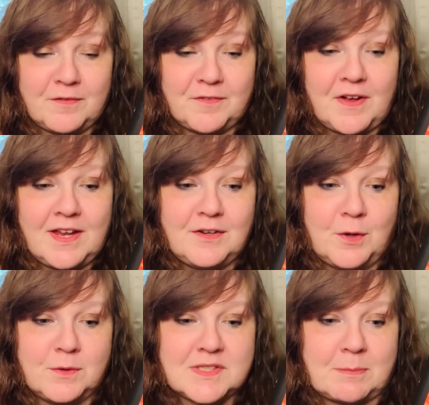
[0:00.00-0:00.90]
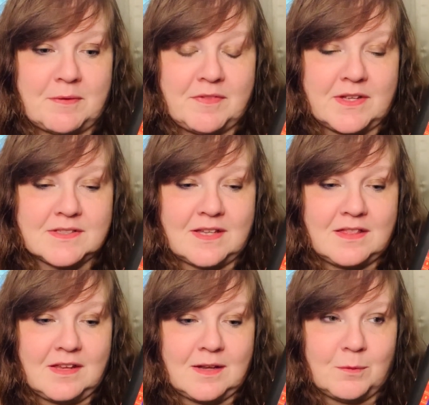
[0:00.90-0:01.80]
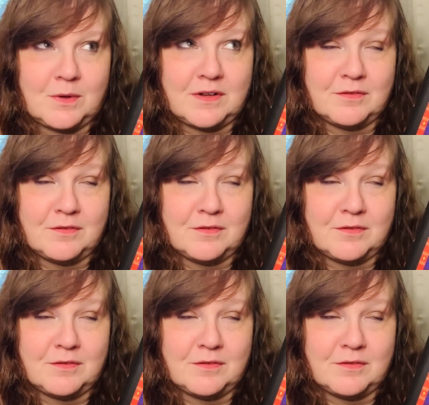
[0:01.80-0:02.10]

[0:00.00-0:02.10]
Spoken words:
If I had known some of this, I think it would